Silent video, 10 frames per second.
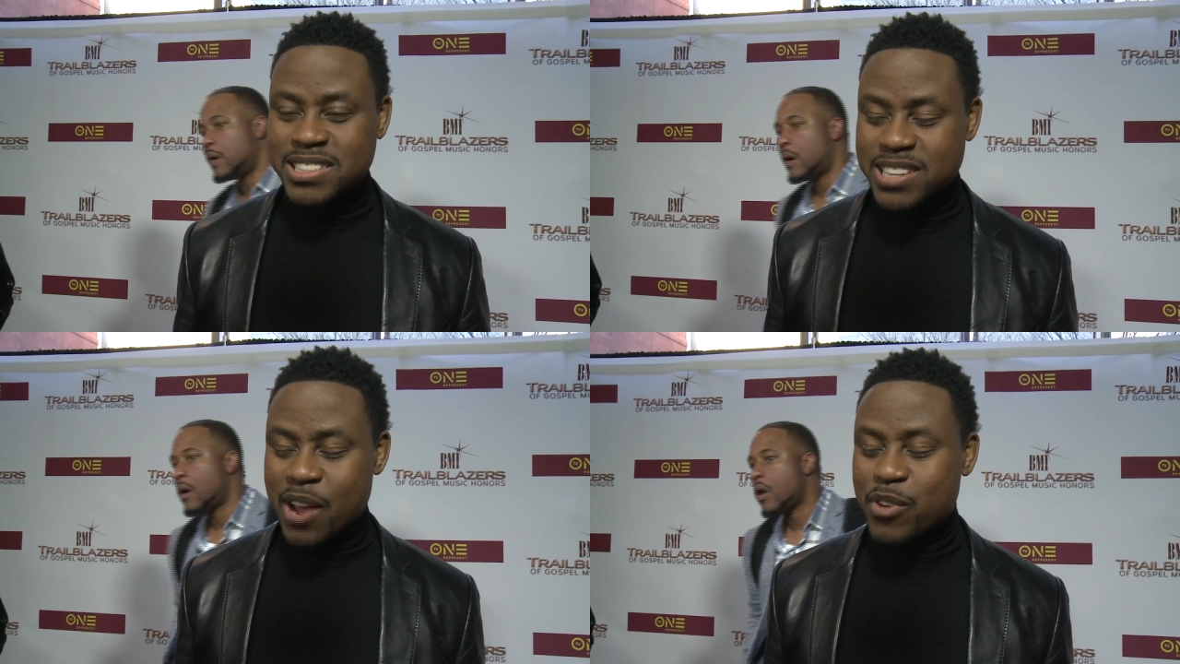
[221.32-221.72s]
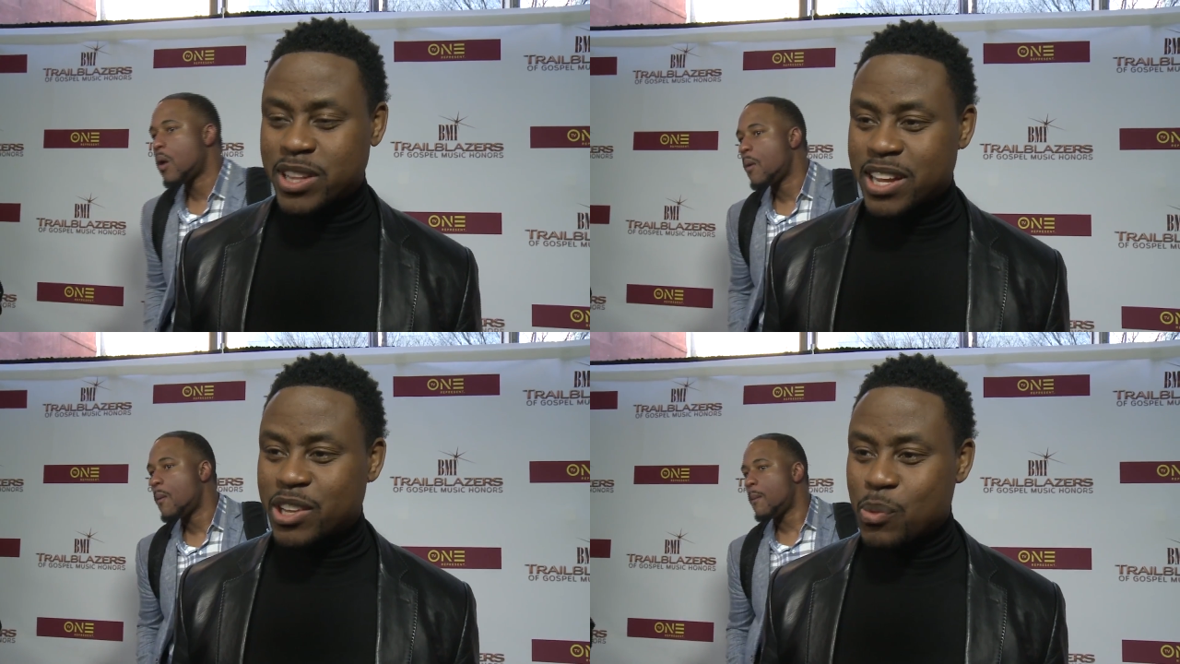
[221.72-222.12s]
Speaker 1: It's
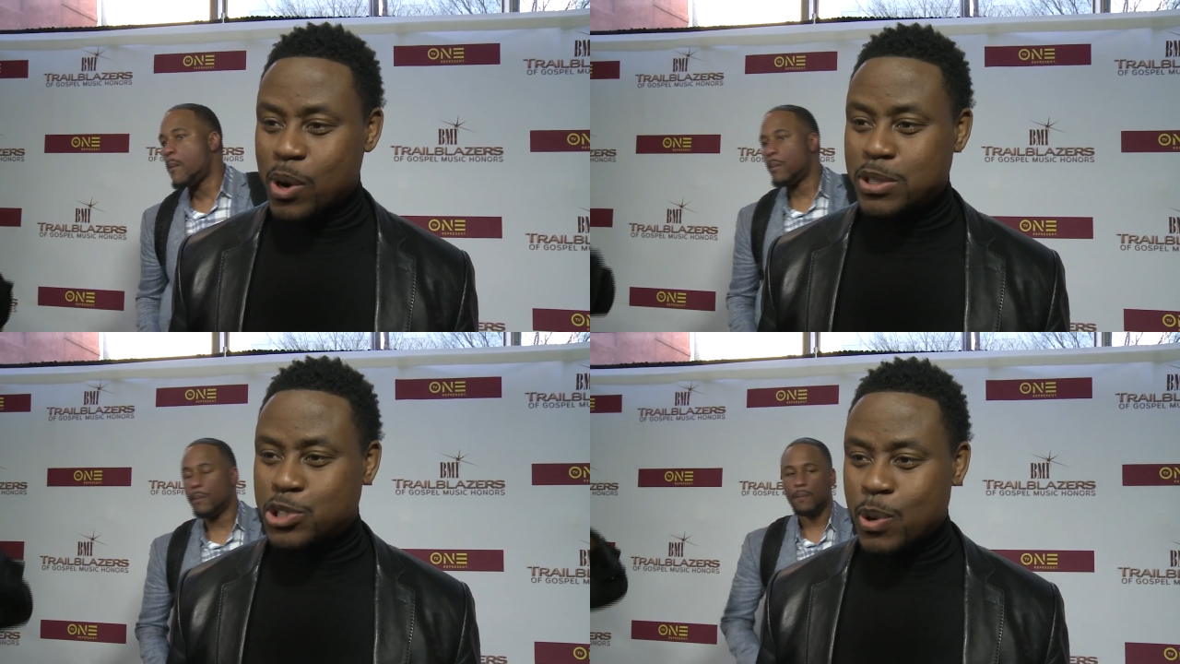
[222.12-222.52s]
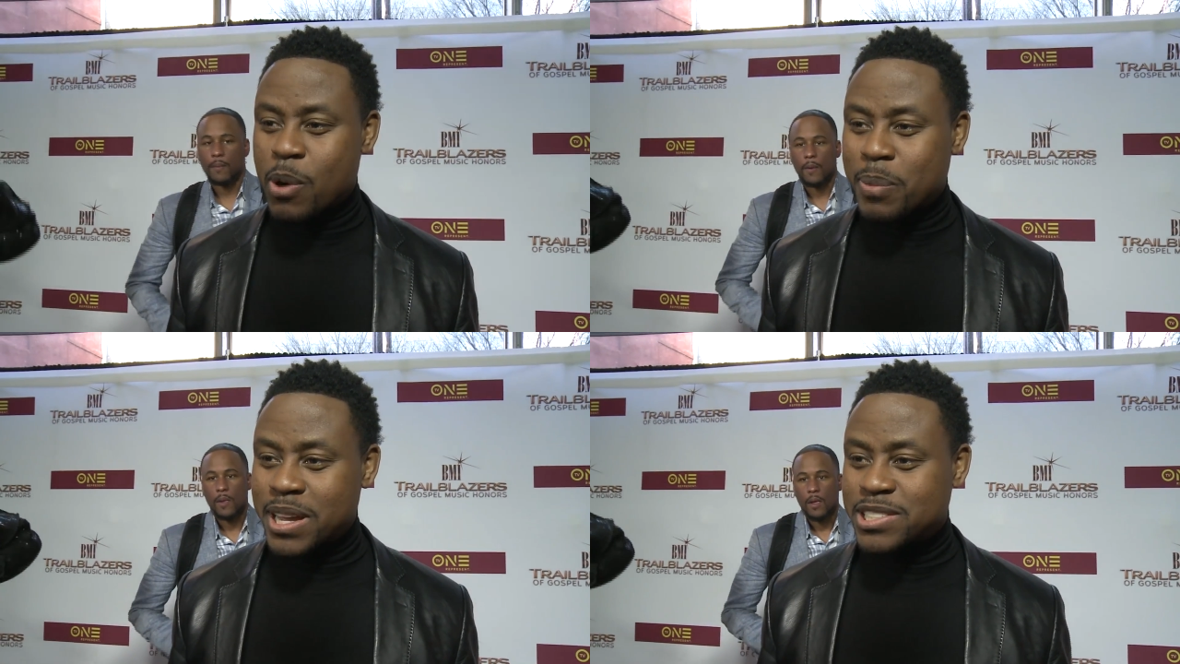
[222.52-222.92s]
everything the word
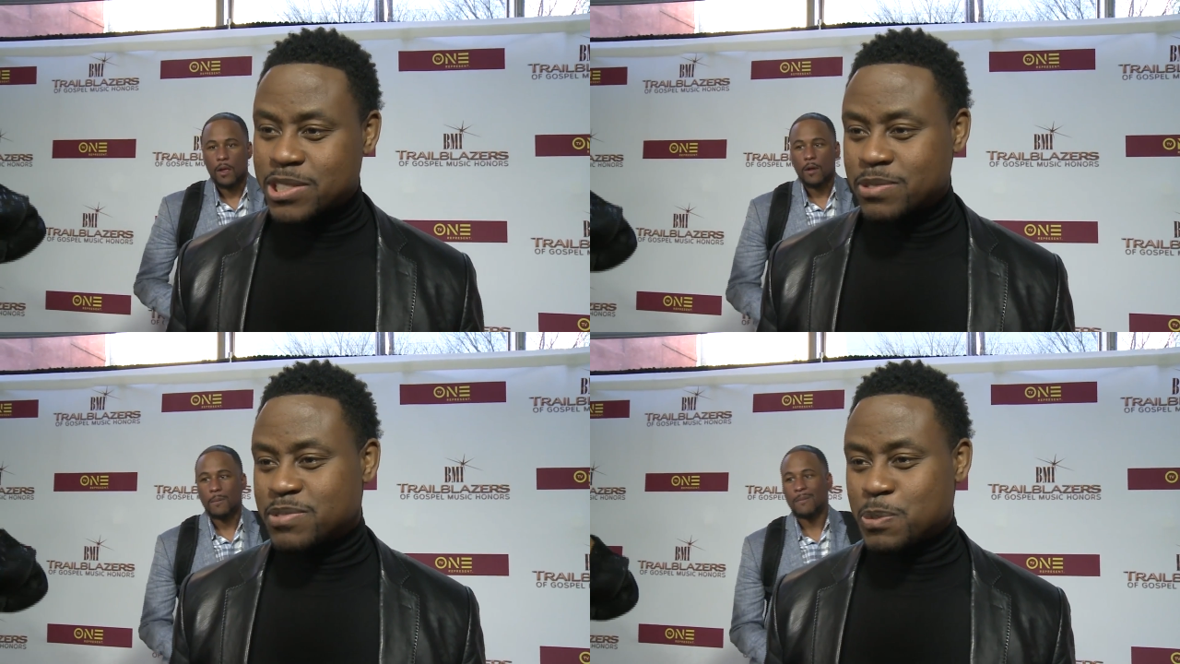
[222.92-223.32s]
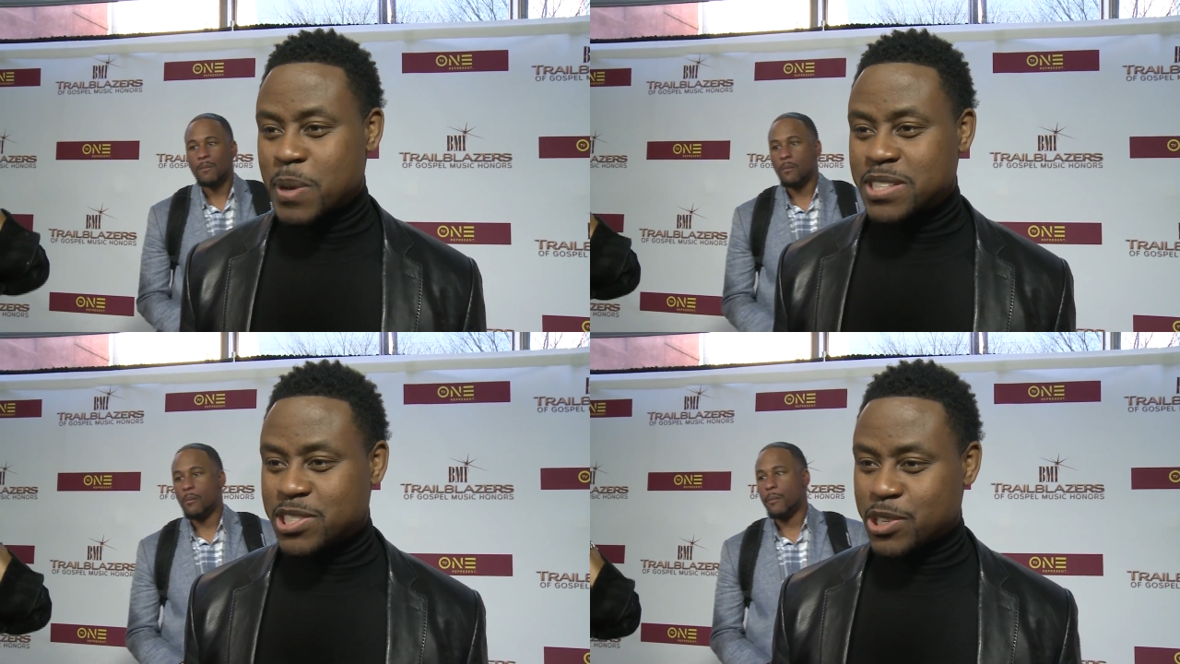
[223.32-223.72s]
trailblazer
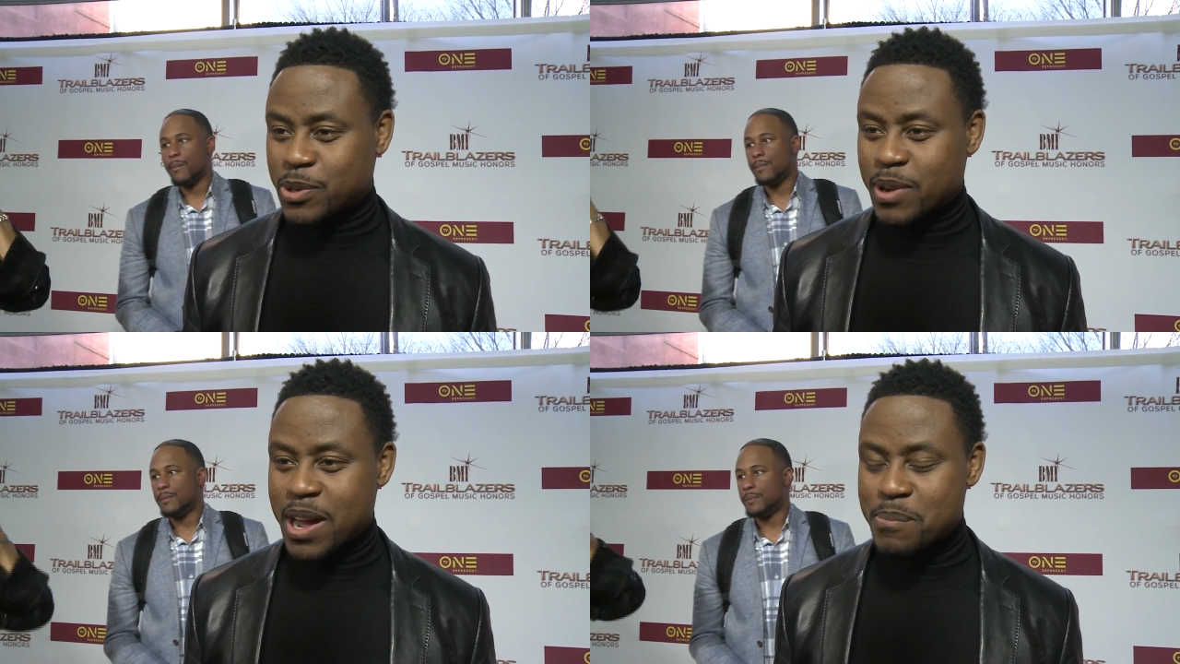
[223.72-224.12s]
speaks to.